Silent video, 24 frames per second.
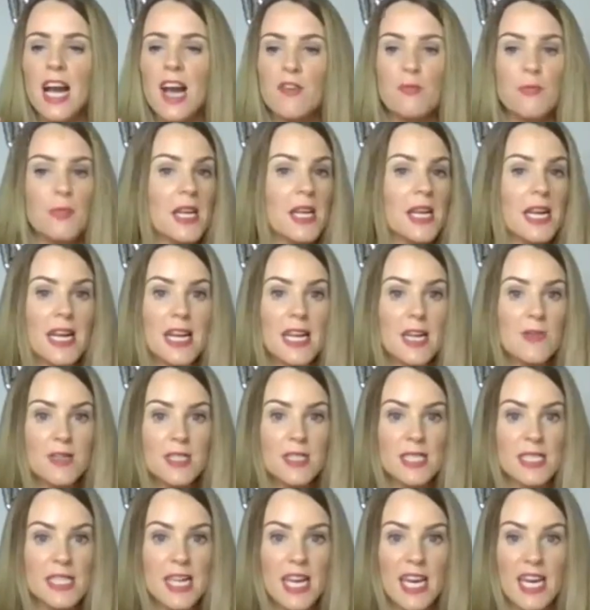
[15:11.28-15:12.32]
been clear as
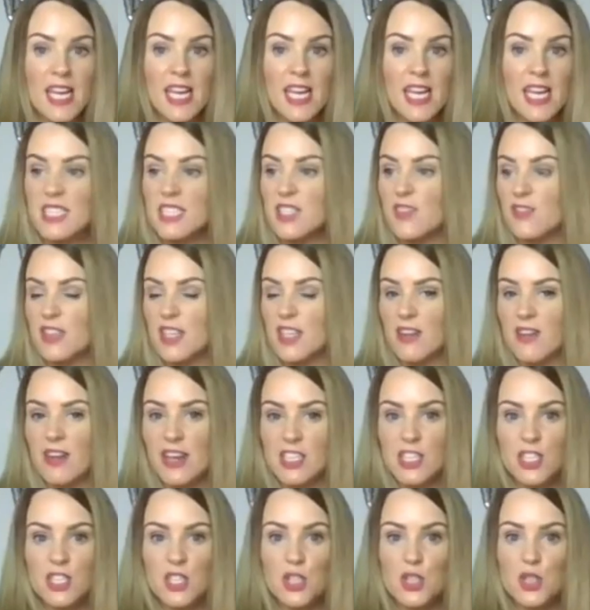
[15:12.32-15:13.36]
day, as if they're
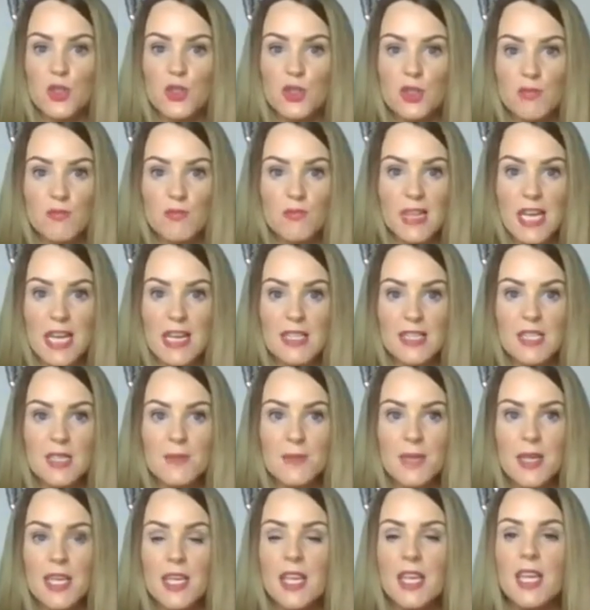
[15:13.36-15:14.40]
actually stood next to
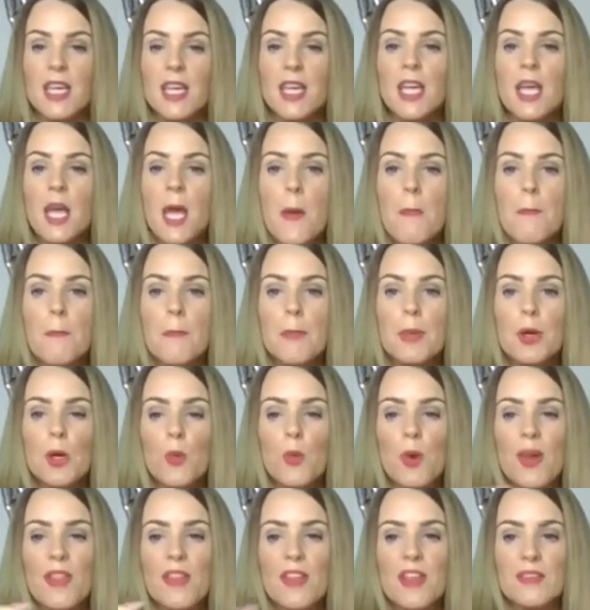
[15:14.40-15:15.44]
me. But
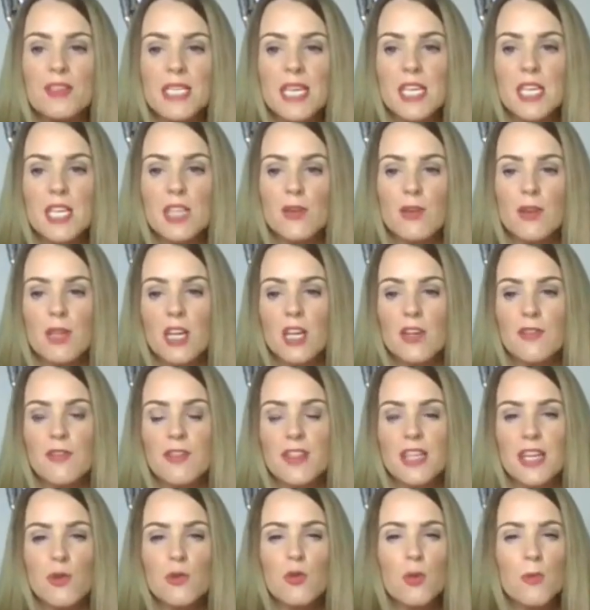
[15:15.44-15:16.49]
when they've taken their own life,
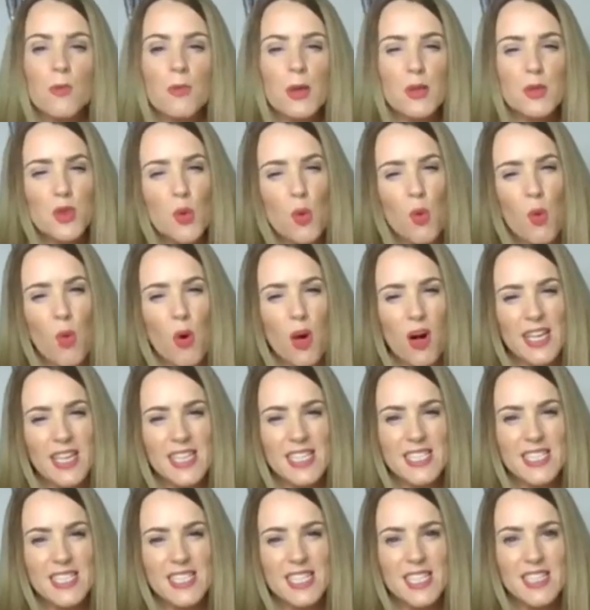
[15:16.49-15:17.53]
they're almost
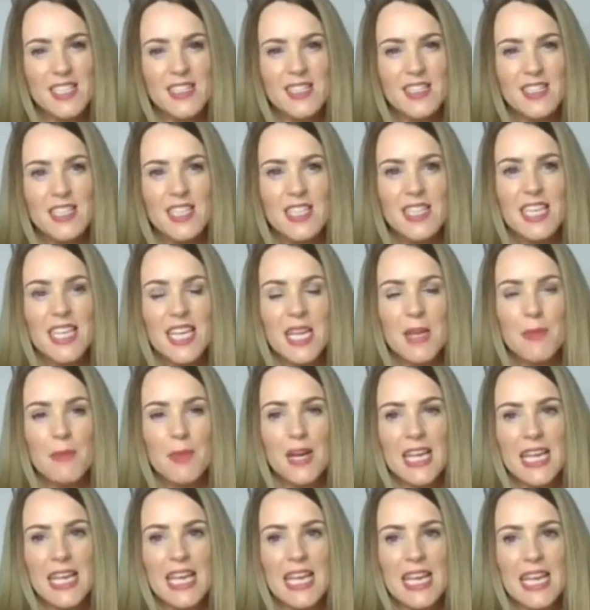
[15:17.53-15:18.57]
quieter. in
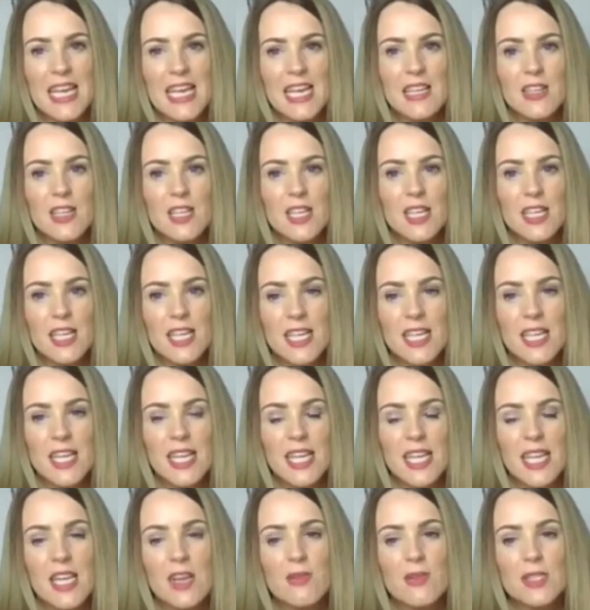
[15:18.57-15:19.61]
my ear, like I can
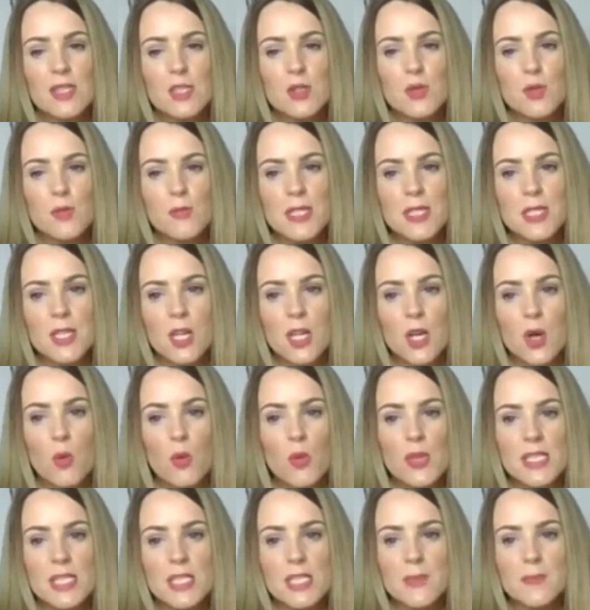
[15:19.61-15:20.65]
hear it's almost like a
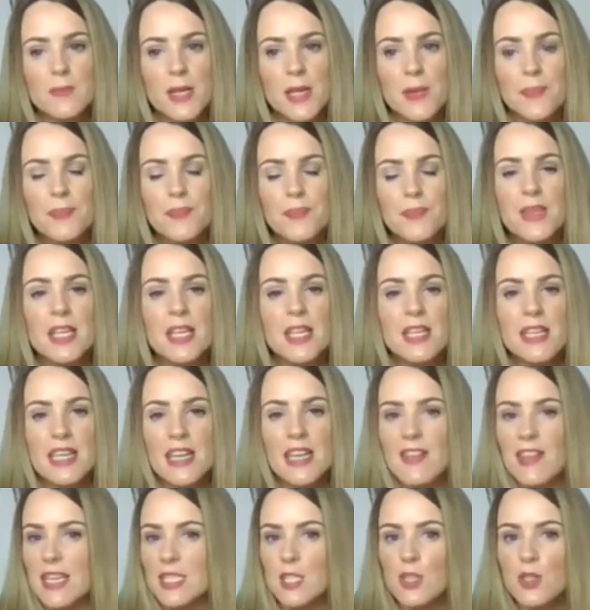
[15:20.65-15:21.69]
whisper. Now
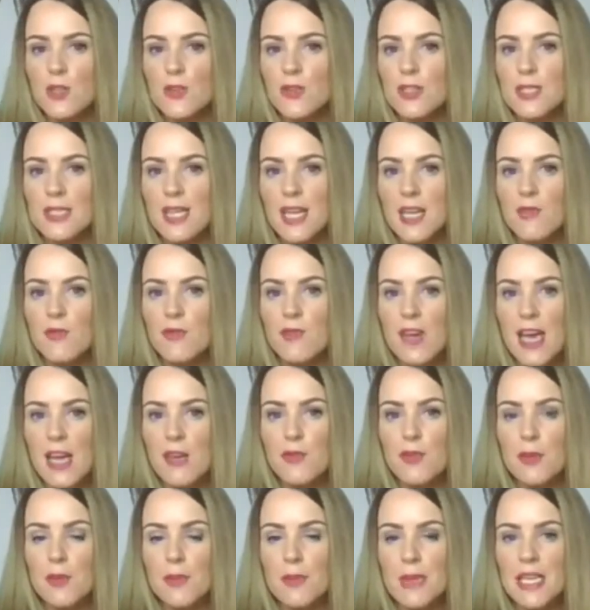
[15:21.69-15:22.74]
that's not the same for
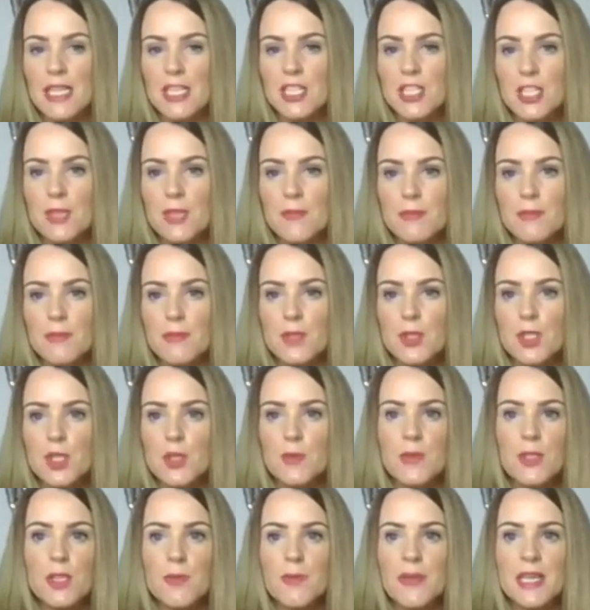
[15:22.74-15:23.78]
every medium. Some
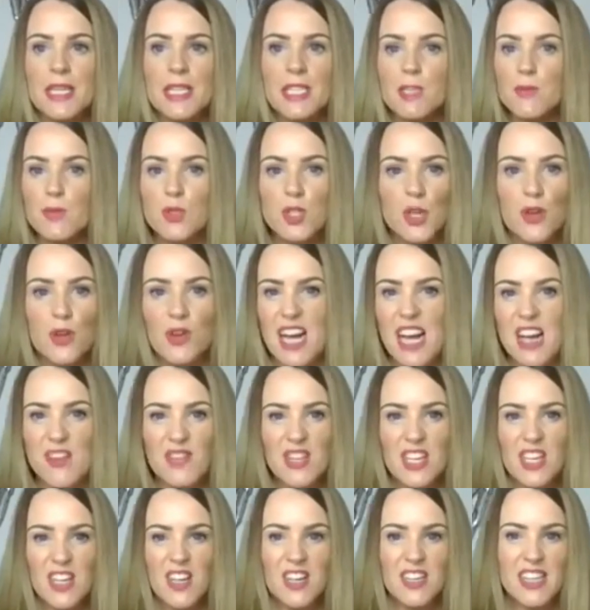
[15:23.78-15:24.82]
of the mediums don't have
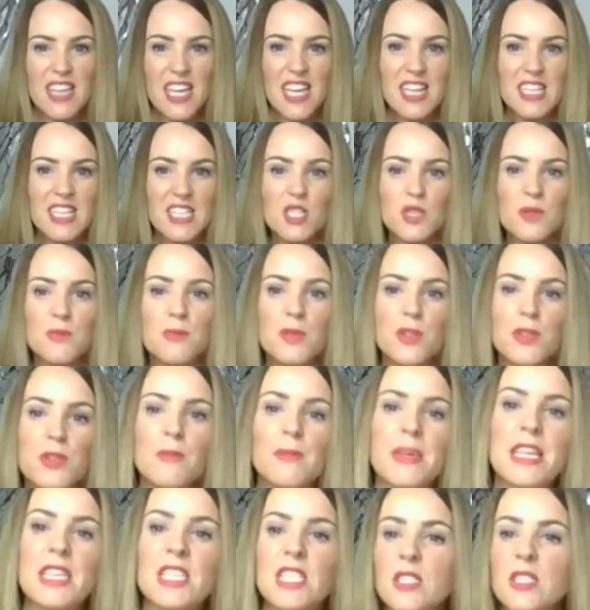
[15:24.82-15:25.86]
it like that. Some of the
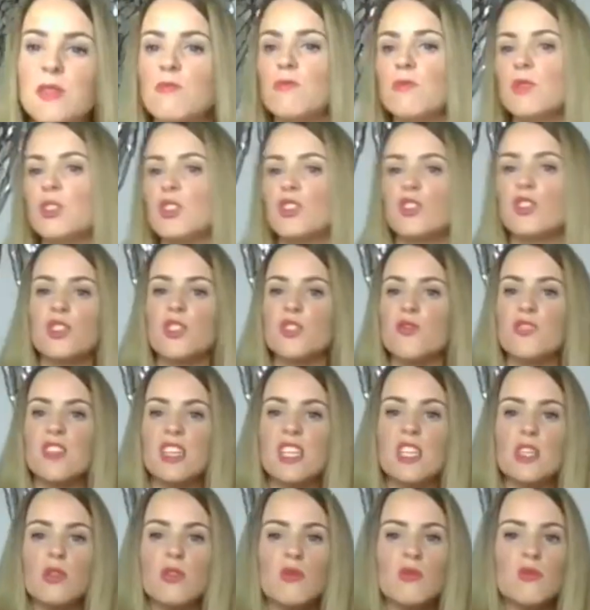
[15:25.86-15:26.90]
mediums just
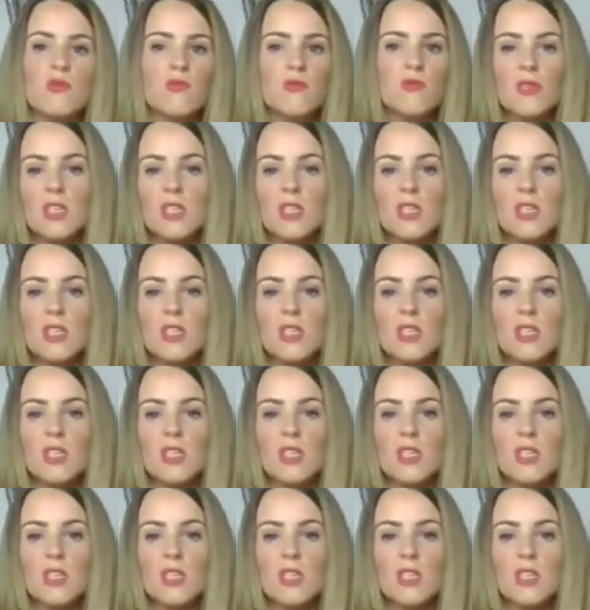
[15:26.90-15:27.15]
feel